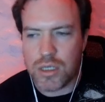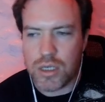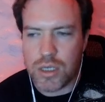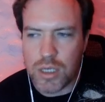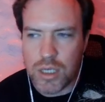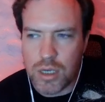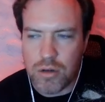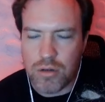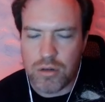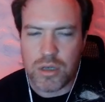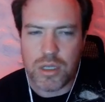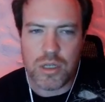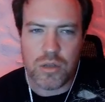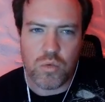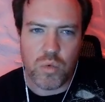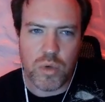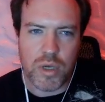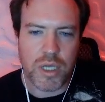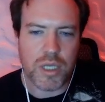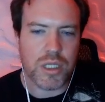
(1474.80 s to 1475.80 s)
a guaranteed
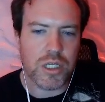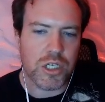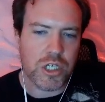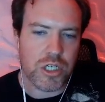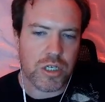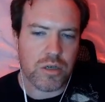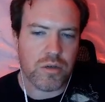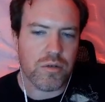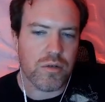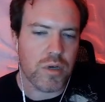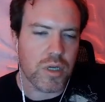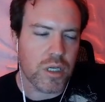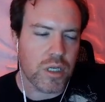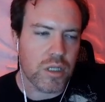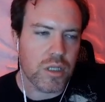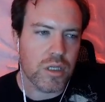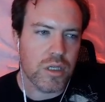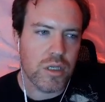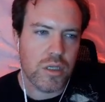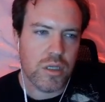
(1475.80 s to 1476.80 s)
way to generate
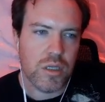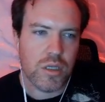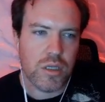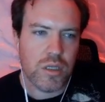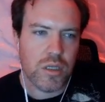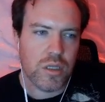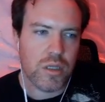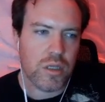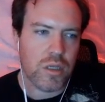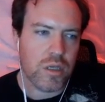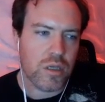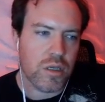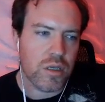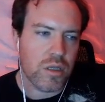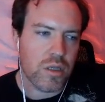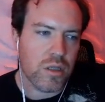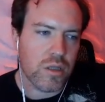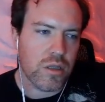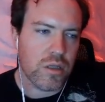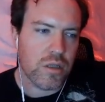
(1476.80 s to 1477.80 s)

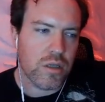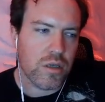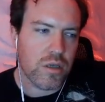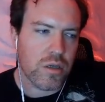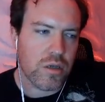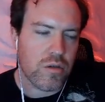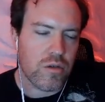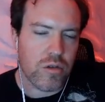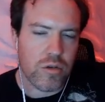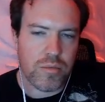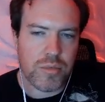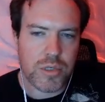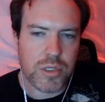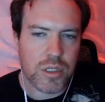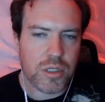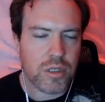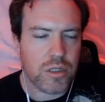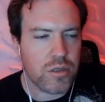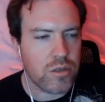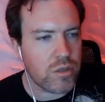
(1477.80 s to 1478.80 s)
a corpse,
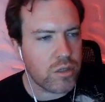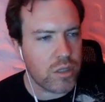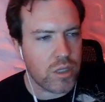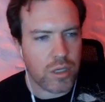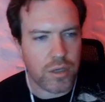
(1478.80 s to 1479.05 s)
because usually